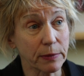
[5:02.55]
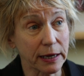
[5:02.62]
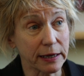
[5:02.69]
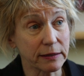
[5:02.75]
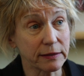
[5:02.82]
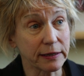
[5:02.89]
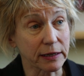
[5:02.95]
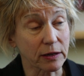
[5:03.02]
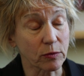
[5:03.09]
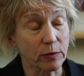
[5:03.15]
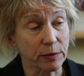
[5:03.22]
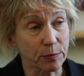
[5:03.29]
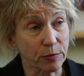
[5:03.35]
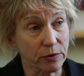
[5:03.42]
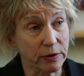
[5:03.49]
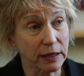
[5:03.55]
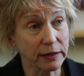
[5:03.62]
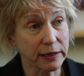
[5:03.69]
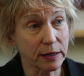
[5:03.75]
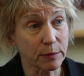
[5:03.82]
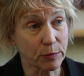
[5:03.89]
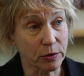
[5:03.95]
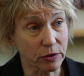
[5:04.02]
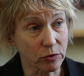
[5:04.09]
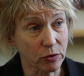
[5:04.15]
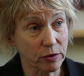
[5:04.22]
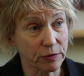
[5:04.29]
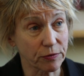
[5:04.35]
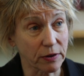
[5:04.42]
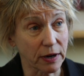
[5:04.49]
by a tick with Borrelia
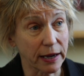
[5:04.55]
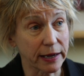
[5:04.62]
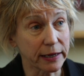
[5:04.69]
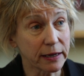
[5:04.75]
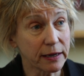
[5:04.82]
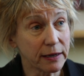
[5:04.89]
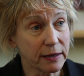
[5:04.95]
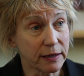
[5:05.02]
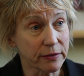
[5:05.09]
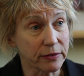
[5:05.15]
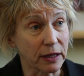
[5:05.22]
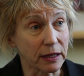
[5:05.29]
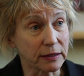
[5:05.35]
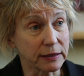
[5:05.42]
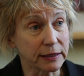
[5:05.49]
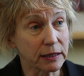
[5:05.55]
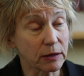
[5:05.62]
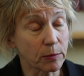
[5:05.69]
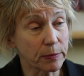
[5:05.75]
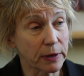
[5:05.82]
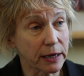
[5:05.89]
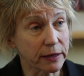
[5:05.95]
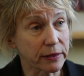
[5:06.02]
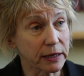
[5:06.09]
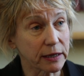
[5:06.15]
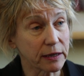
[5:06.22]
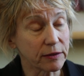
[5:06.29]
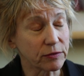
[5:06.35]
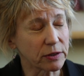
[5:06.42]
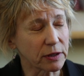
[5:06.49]
burgdorferi, the little bug that
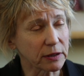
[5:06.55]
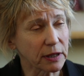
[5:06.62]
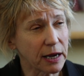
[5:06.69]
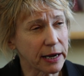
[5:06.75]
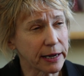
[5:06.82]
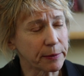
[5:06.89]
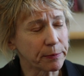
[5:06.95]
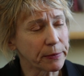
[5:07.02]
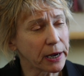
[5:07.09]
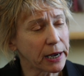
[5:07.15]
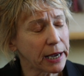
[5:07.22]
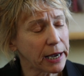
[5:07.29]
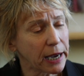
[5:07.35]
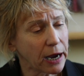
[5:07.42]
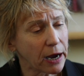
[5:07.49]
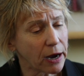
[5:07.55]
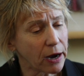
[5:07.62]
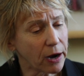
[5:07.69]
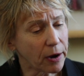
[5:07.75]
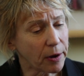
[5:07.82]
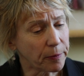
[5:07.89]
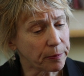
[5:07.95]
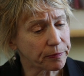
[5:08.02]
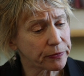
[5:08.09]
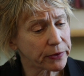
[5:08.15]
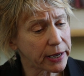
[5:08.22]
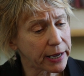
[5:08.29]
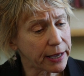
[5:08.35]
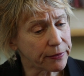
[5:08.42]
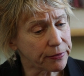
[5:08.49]
gives you Lyme,
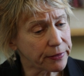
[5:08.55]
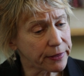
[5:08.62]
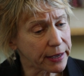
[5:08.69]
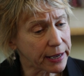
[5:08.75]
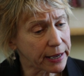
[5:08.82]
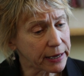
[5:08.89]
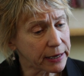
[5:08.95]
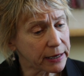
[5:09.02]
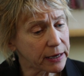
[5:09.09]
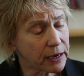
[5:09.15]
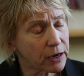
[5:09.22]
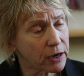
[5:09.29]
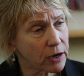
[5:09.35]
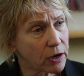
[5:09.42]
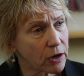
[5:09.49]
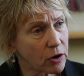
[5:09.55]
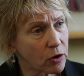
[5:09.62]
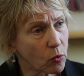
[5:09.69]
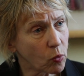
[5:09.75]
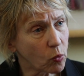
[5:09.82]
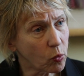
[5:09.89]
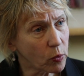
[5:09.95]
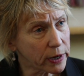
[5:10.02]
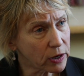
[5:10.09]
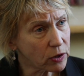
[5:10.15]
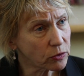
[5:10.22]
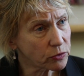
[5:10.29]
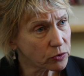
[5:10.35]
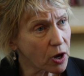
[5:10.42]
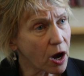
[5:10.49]
and they
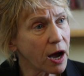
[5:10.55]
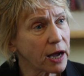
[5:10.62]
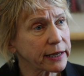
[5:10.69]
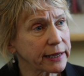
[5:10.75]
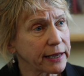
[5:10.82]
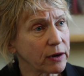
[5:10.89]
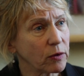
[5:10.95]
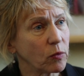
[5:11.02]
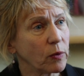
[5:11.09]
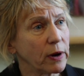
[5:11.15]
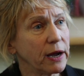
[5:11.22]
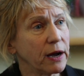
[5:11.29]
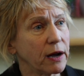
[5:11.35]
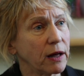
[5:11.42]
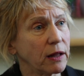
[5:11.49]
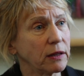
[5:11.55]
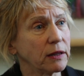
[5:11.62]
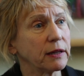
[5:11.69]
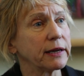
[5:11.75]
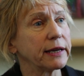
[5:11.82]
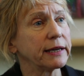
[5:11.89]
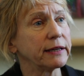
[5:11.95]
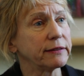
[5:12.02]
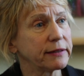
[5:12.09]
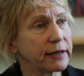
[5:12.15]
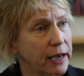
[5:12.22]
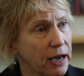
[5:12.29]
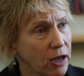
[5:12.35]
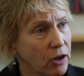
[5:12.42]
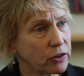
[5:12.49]
will not get well
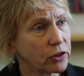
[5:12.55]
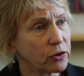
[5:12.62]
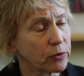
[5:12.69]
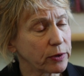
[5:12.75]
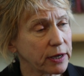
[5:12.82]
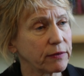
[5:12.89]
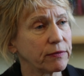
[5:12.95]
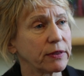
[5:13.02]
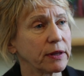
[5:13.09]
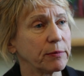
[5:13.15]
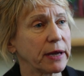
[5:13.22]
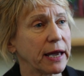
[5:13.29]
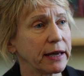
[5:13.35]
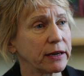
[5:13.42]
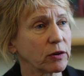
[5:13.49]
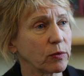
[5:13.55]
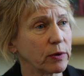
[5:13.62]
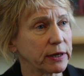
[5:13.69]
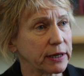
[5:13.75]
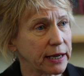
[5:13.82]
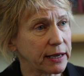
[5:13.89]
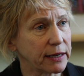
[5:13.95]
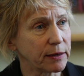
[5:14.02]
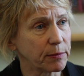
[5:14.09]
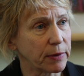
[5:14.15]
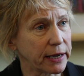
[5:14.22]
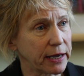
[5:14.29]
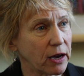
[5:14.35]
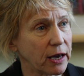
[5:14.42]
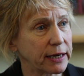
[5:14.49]
until you give them adequate
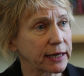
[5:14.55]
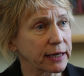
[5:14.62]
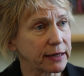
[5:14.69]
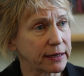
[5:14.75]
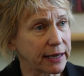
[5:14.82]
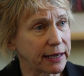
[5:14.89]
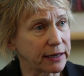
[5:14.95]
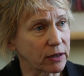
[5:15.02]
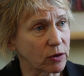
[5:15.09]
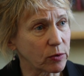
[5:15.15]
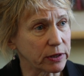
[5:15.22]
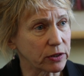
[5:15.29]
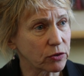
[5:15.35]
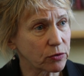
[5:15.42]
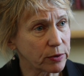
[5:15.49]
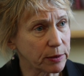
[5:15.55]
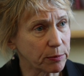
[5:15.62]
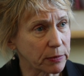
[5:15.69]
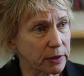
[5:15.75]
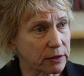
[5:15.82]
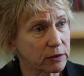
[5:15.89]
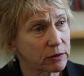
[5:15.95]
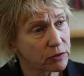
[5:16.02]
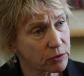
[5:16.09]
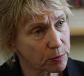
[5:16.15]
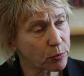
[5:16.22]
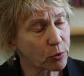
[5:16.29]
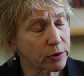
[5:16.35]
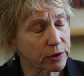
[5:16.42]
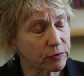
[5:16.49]
antibiotic and adequate treatment,
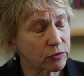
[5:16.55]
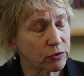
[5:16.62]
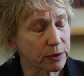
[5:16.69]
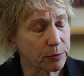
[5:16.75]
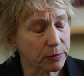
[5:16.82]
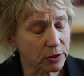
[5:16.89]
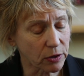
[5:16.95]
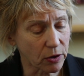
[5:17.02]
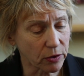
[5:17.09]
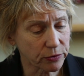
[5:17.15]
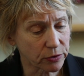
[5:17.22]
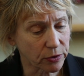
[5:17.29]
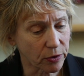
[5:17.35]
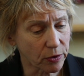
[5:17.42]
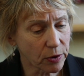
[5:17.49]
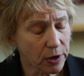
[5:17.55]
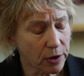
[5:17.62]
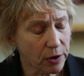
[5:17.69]
supportive treatment also.